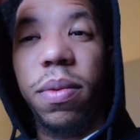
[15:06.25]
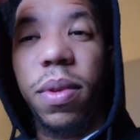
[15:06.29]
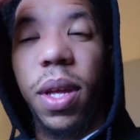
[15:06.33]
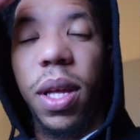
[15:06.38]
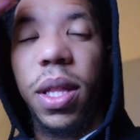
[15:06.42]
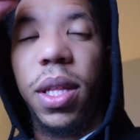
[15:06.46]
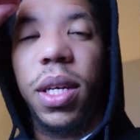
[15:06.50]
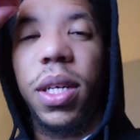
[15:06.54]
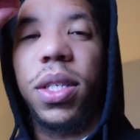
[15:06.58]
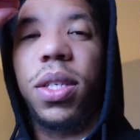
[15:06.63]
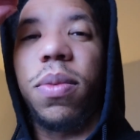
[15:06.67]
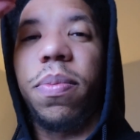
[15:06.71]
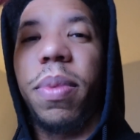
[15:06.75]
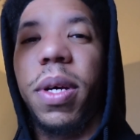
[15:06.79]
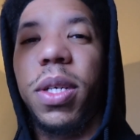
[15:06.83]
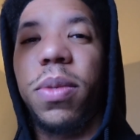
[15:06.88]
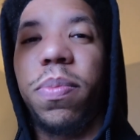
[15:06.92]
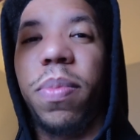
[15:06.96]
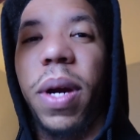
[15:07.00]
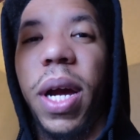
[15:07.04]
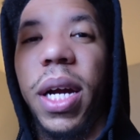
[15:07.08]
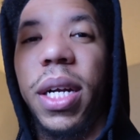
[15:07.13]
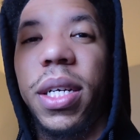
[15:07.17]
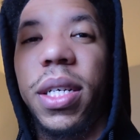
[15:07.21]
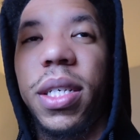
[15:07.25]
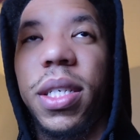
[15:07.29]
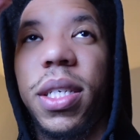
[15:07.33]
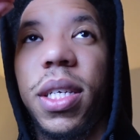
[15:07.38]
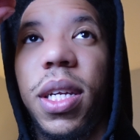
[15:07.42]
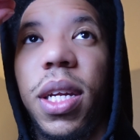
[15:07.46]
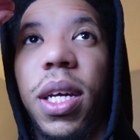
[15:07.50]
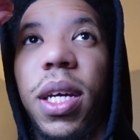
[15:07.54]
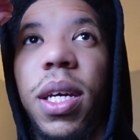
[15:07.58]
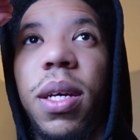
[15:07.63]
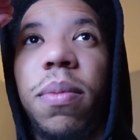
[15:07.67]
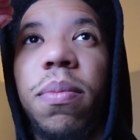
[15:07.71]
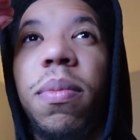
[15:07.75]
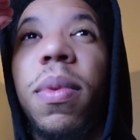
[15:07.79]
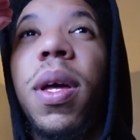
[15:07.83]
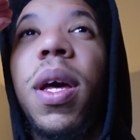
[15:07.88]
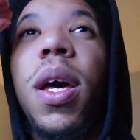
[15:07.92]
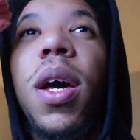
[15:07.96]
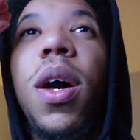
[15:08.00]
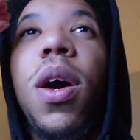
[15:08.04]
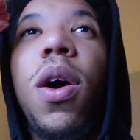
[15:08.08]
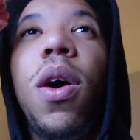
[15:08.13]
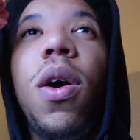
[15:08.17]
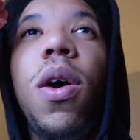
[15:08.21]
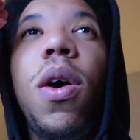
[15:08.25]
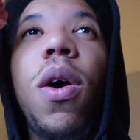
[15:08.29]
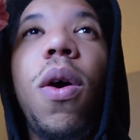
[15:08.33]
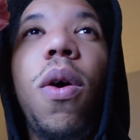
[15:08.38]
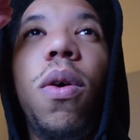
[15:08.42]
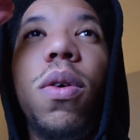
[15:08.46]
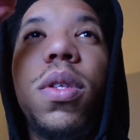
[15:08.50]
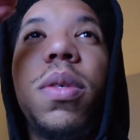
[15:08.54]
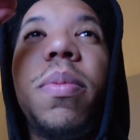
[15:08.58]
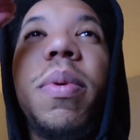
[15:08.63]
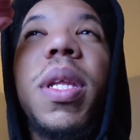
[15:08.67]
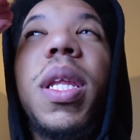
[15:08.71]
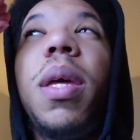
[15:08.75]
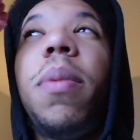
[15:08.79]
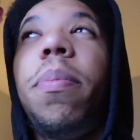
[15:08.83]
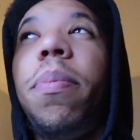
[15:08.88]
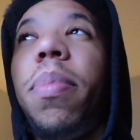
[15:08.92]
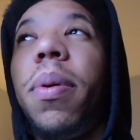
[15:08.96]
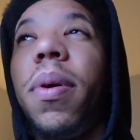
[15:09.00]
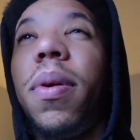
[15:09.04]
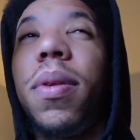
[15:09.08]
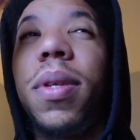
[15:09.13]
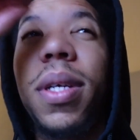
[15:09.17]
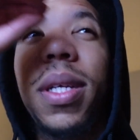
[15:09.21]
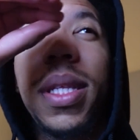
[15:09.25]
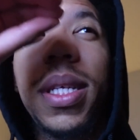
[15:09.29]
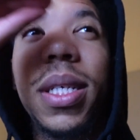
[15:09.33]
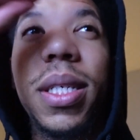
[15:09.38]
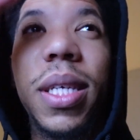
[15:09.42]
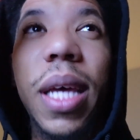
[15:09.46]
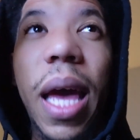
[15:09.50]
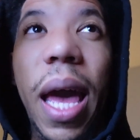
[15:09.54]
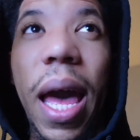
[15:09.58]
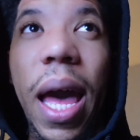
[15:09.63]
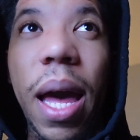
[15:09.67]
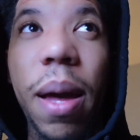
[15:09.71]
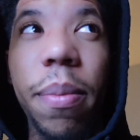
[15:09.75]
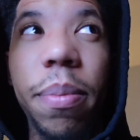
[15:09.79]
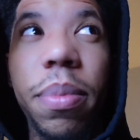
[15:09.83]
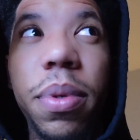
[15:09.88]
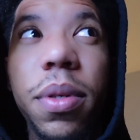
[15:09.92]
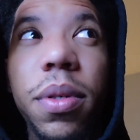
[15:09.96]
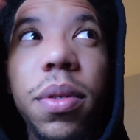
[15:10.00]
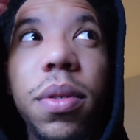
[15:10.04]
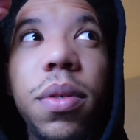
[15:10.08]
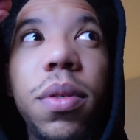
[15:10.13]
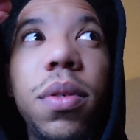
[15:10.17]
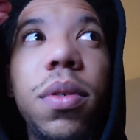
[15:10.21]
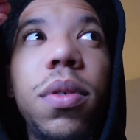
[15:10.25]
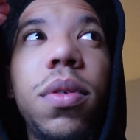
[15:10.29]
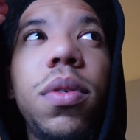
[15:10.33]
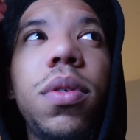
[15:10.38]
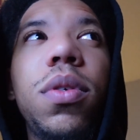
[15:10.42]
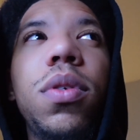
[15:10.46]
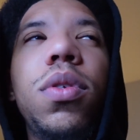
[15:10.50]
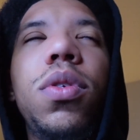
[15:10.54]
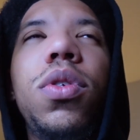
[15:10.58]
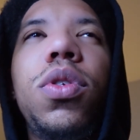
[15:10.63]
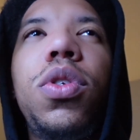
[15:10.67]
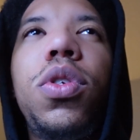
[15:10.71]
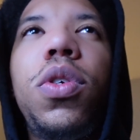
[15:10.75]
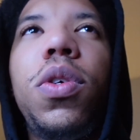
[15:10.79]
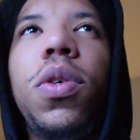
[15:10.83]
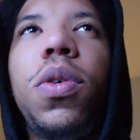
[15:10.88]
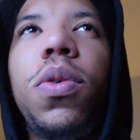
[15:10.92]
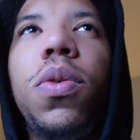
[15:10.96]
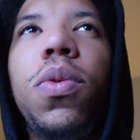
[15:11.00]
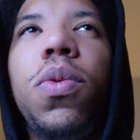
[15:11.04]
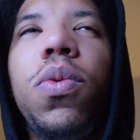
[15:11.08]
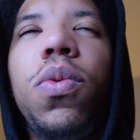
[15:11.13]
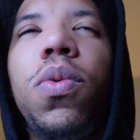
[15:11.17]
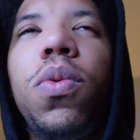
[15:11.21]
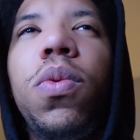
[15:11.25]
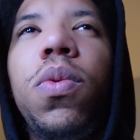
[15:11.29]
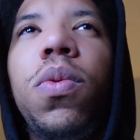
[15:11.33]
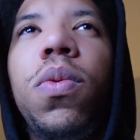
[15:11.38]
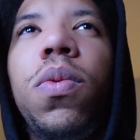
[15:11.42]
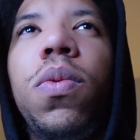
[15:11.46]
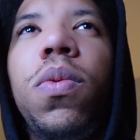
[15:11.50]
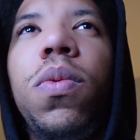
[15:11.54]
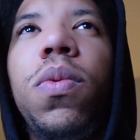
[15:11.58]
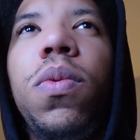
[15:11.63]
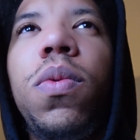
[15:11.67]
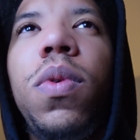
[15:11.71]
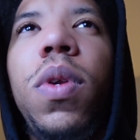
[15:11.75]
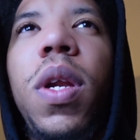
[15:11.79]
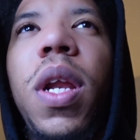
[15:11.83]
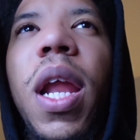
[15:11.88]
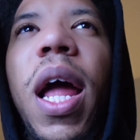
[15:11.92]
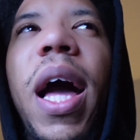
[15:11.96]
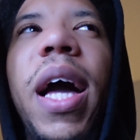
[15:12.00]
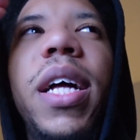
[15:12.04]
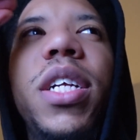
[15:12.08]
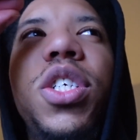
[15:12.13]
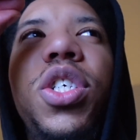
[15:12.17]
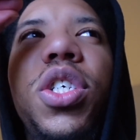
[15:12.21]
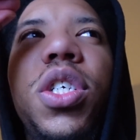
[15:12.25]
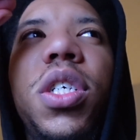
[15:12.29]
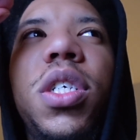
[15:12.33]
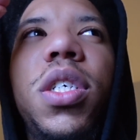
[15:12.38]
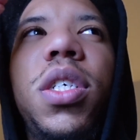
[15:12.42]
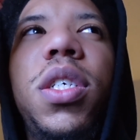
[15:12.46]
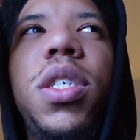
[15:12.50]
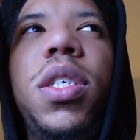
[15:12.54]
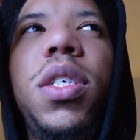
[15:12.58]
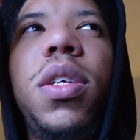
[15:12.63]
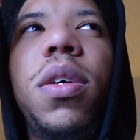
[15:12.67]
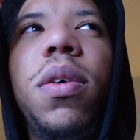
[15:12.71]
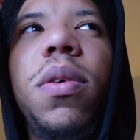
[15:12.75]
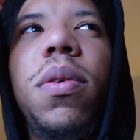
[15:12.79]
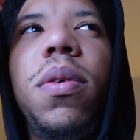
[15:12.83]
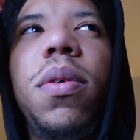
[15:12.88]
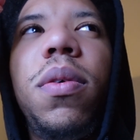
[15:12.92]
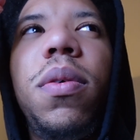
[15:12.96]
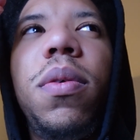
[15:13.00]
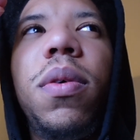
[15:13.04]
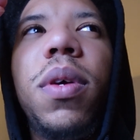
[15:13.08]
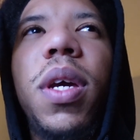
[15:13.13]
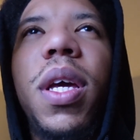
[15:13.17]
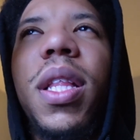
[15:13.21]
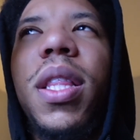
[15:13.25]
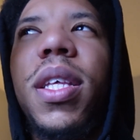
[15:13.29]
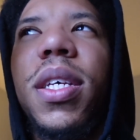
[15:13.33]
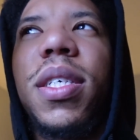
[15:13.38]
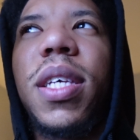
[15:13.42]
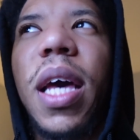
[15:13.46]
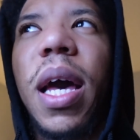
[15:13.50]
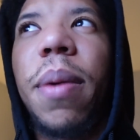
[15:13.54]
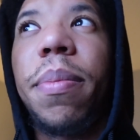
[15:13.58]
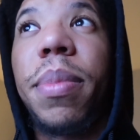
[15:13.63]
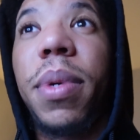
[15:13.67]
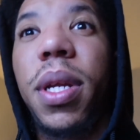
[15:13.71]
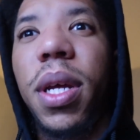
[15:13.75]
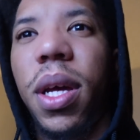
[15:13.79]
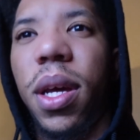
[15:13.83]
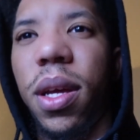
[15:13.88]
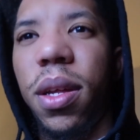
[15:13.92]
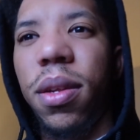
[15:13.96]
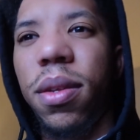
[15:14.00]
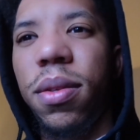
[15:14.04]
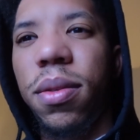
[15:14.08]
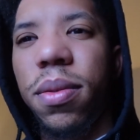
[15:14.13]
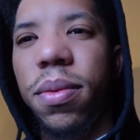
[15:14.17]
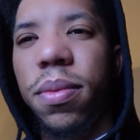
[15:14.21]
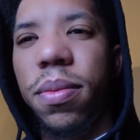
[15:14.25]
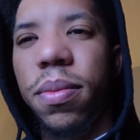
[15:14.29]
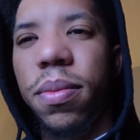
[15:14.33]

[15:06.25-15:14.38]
I think it's the best practice, and I am ultimately building this app to not just get this app done,